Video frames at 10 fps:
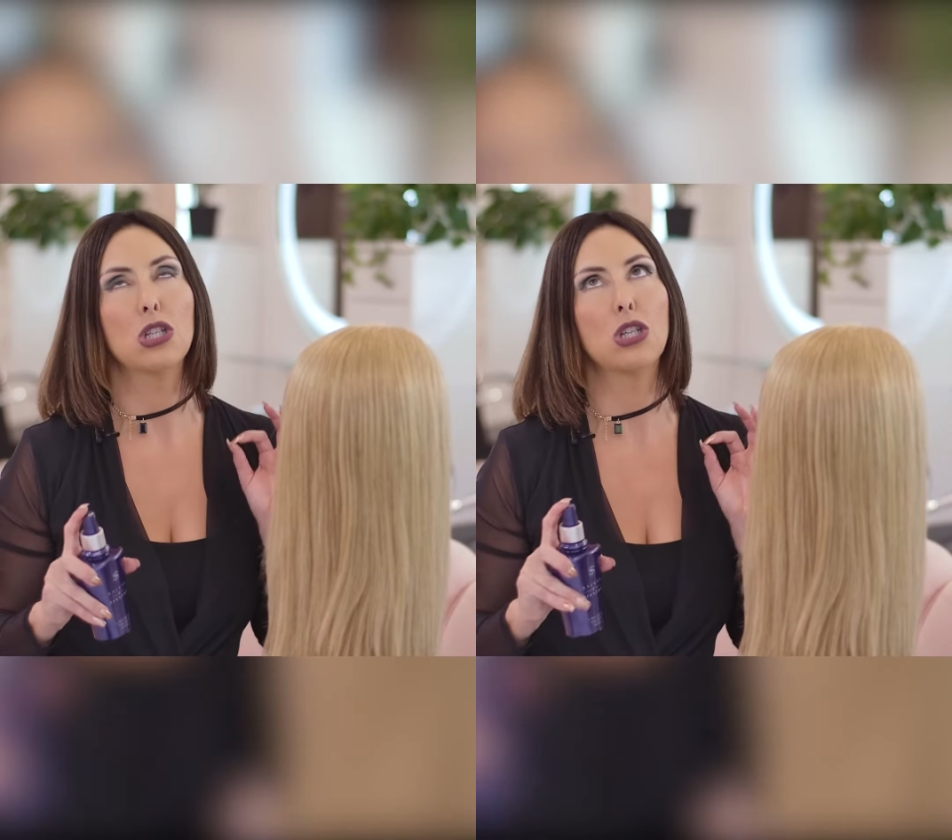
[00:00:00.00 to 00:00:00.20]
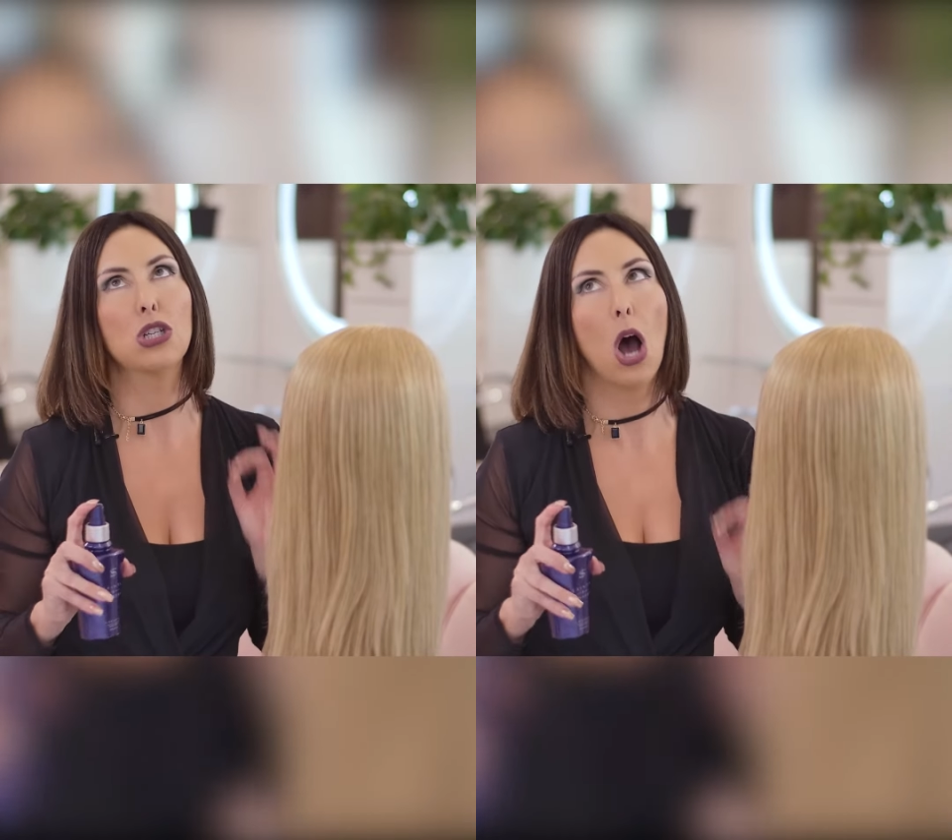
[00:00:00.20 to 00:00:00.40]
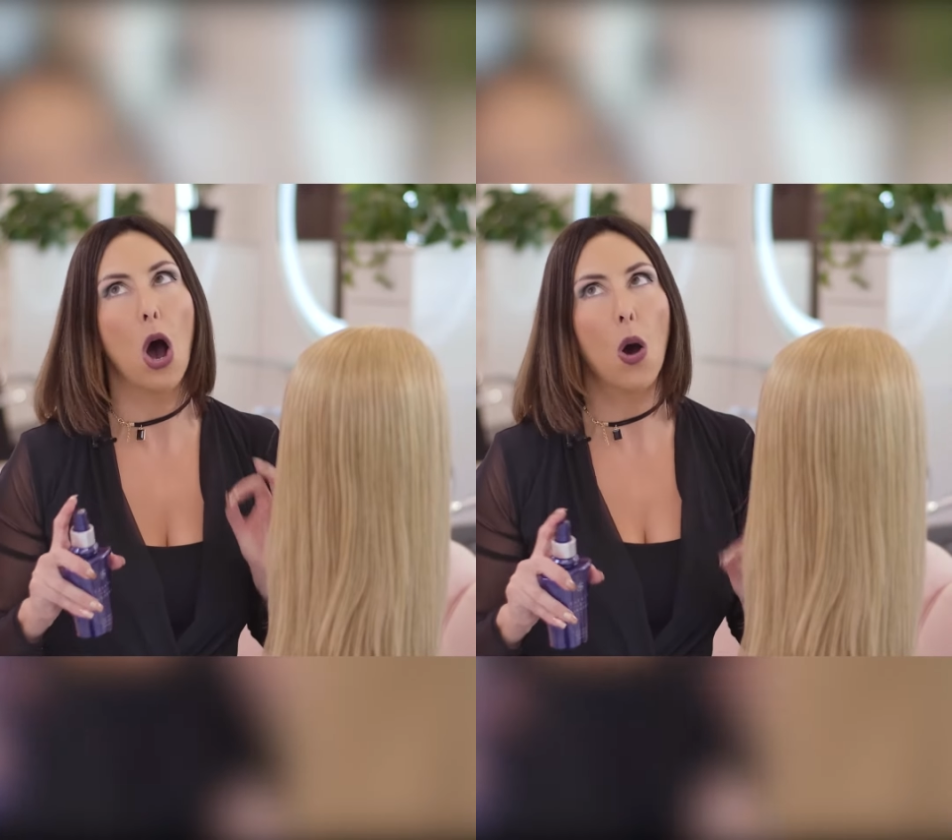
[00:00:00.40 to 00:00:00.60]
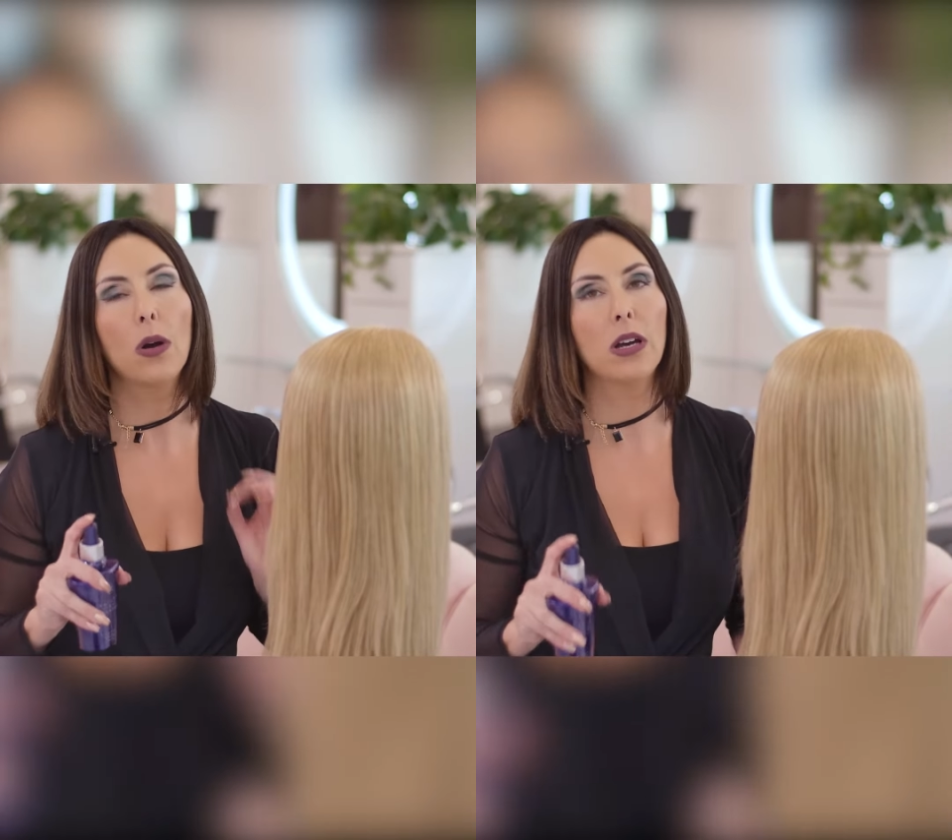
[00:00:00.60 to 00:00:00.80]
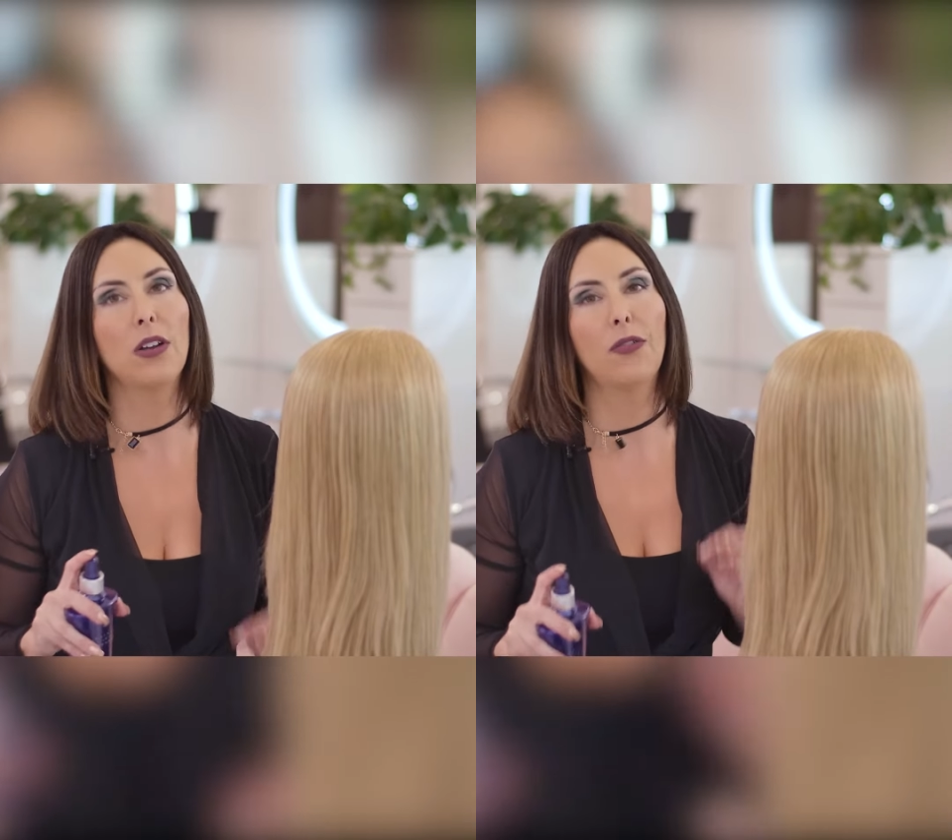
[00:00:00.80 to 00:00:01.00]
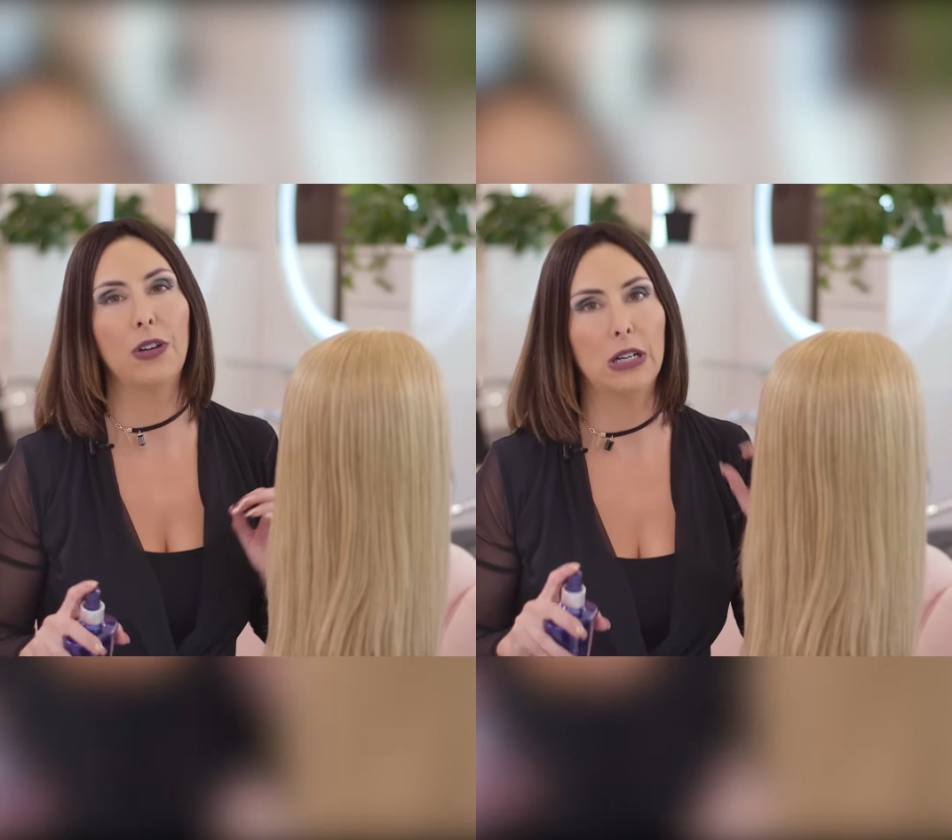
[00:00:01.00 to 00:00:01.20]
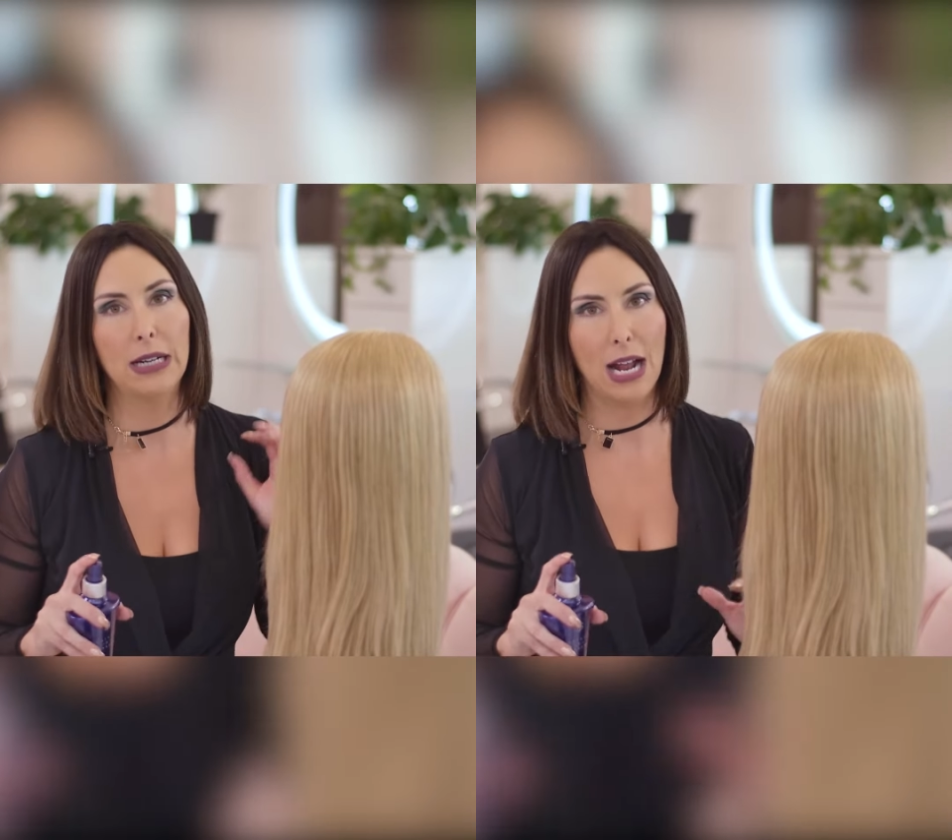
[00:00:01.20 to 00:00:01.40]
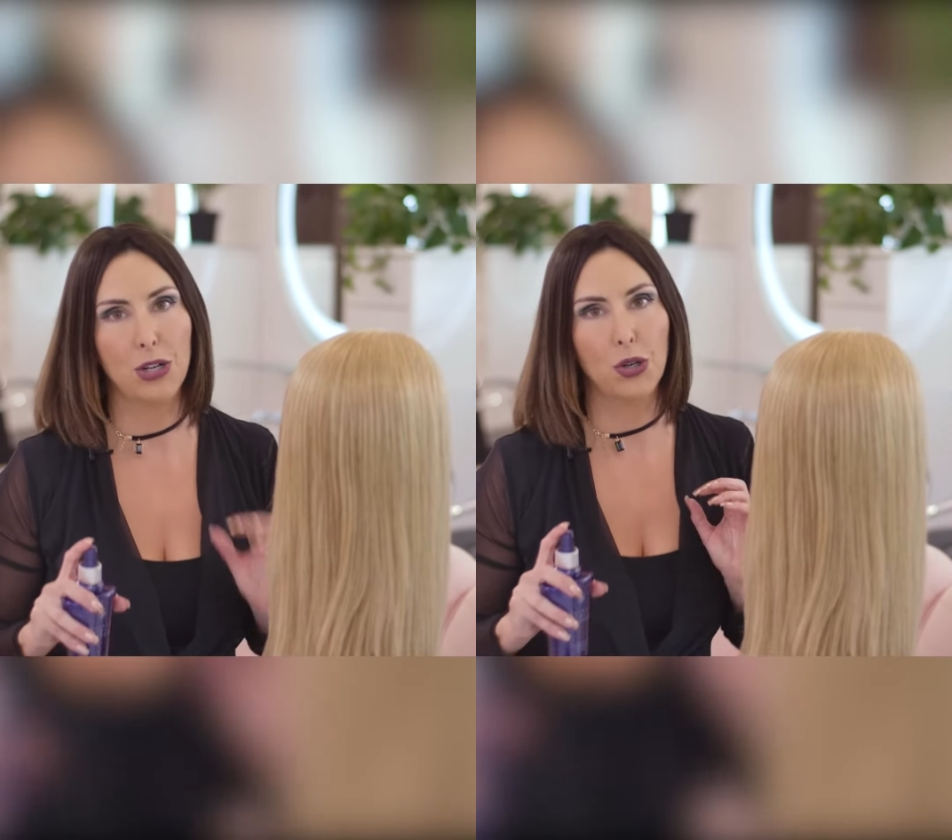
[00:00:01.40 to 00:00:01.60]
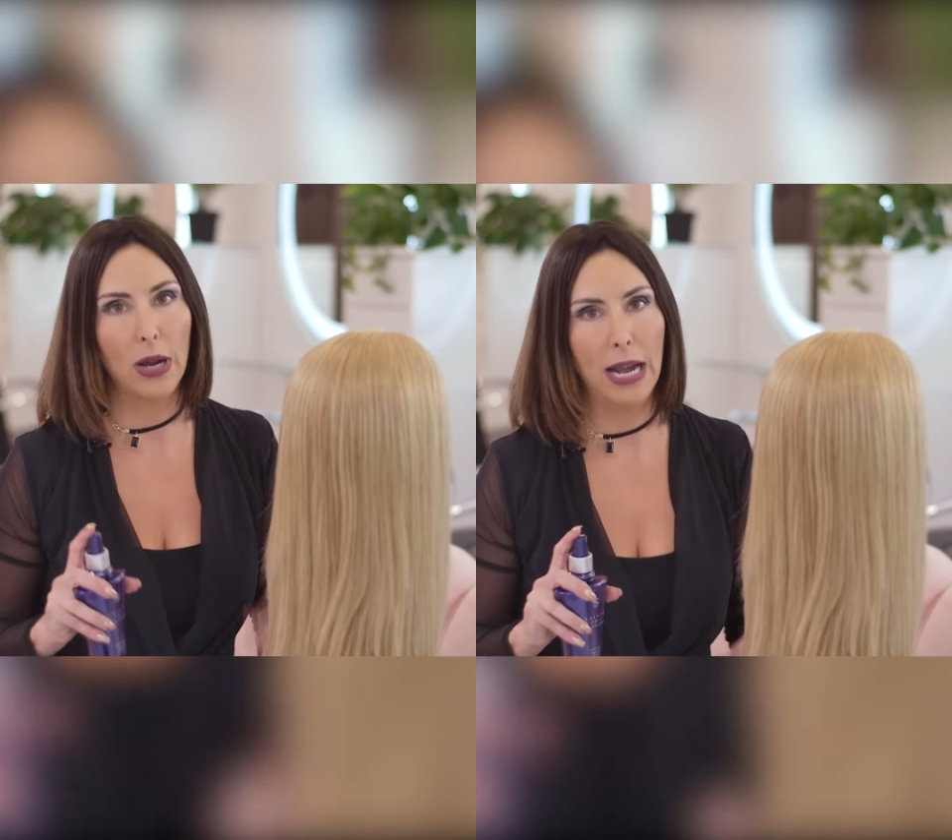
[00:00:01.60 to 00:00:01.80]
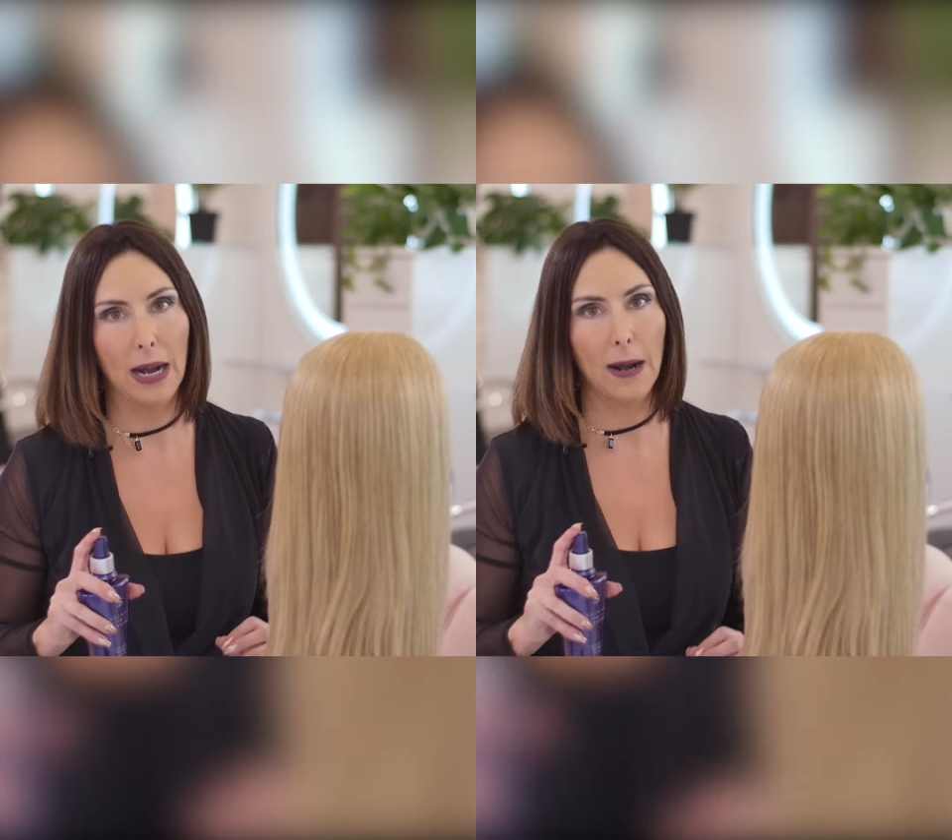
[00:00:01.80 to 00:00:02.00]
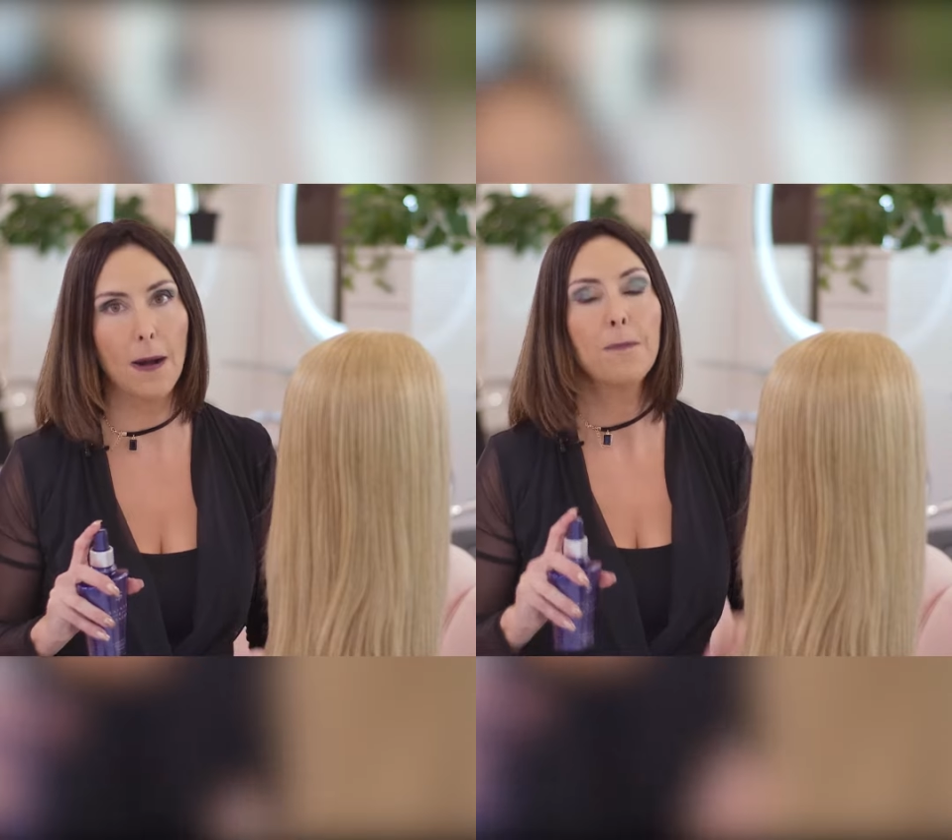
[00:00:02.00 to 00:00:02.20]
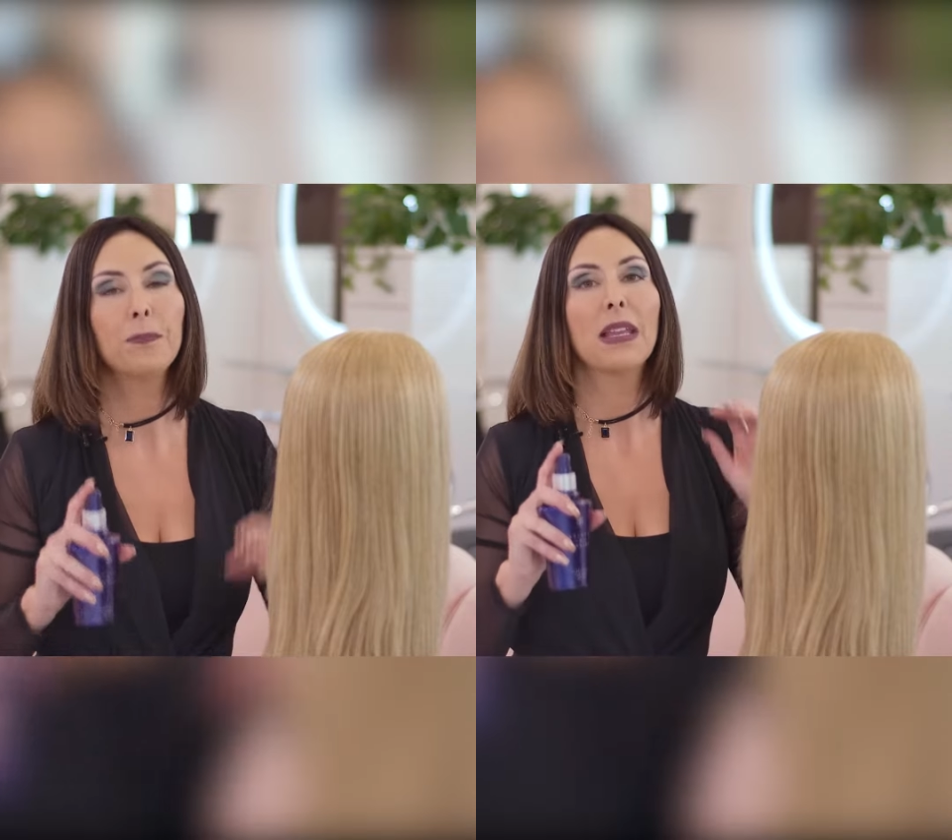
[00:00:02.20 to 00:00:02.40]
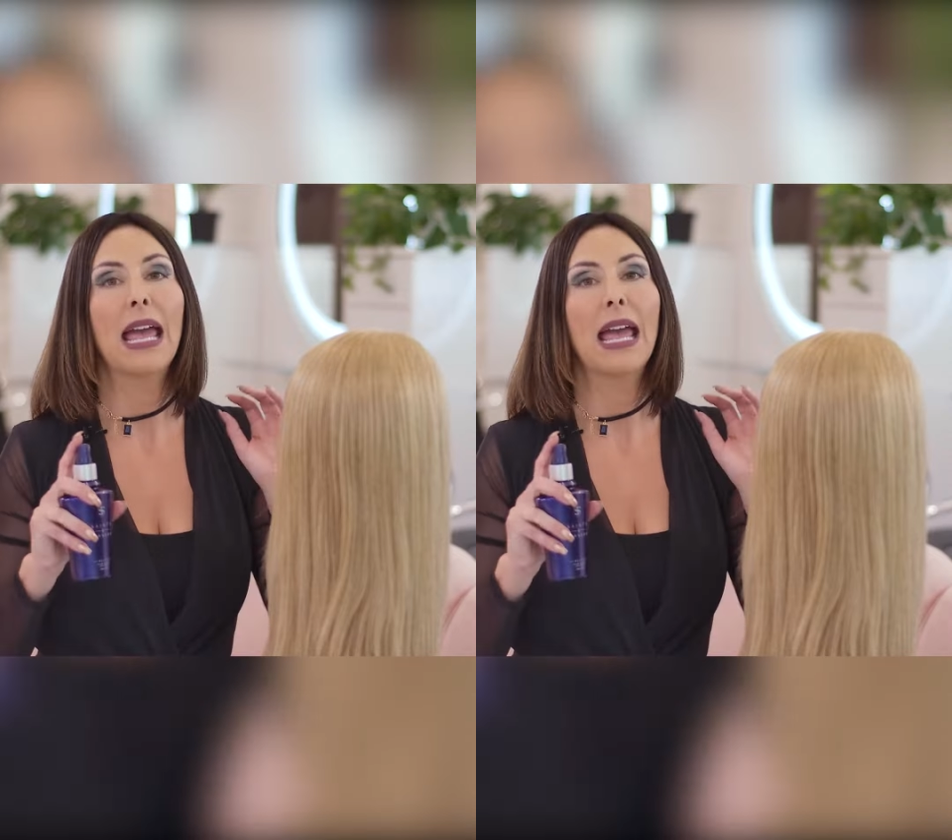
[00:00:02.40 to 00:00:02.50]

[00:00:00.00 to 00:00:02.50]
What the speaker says: so good for your natural hair.